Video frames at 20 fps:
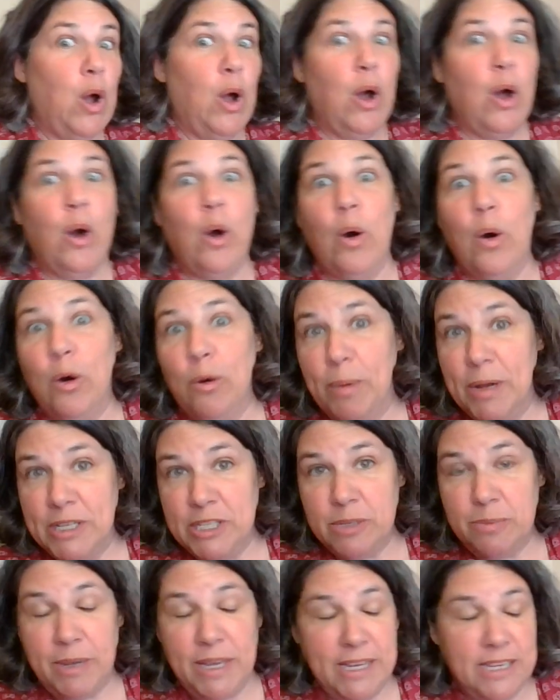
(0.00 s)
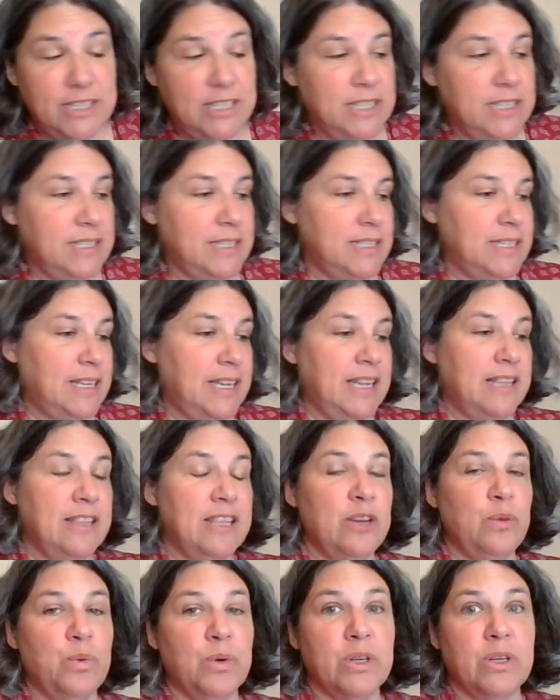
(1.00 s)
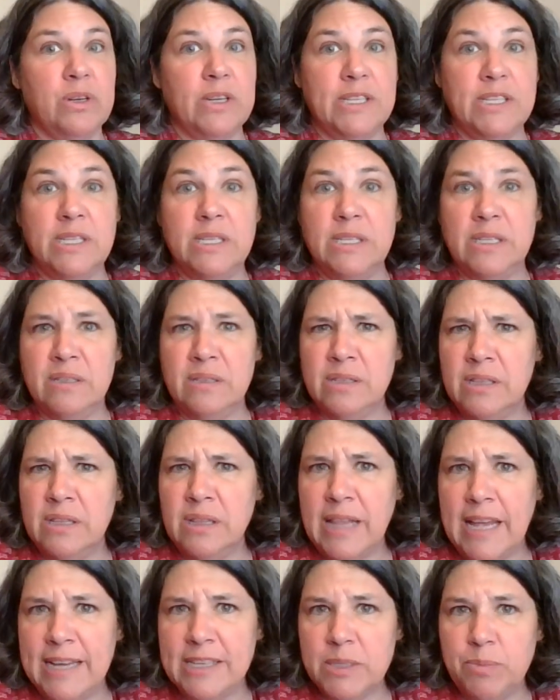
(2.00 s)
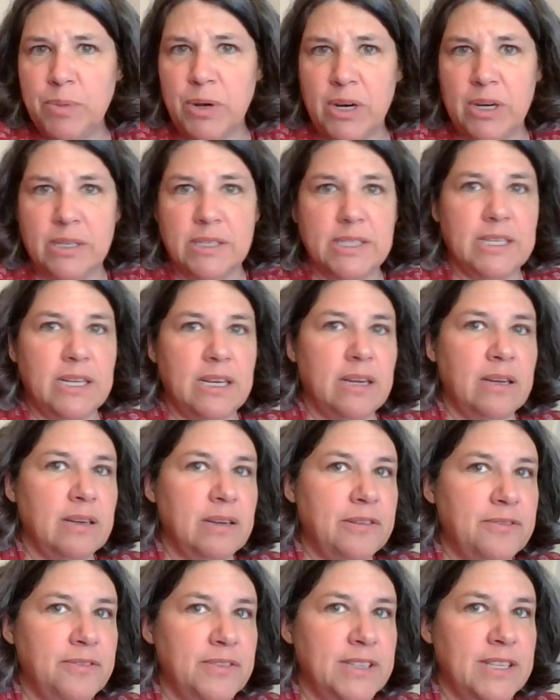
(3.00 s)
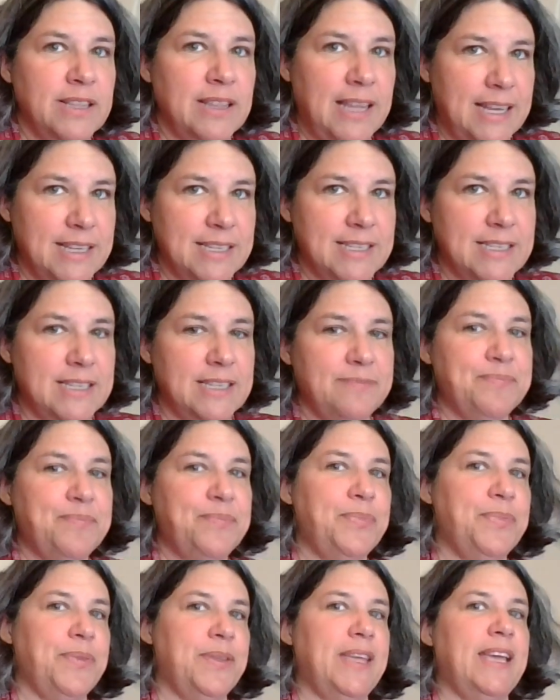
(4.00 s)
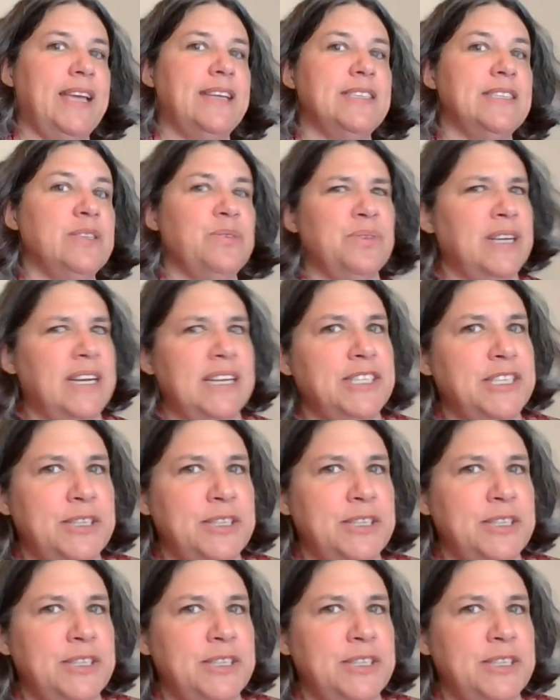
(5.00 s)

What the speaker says: a whole bunch of pages, and then we're going to do the last part of the lesson. Okay, so we're not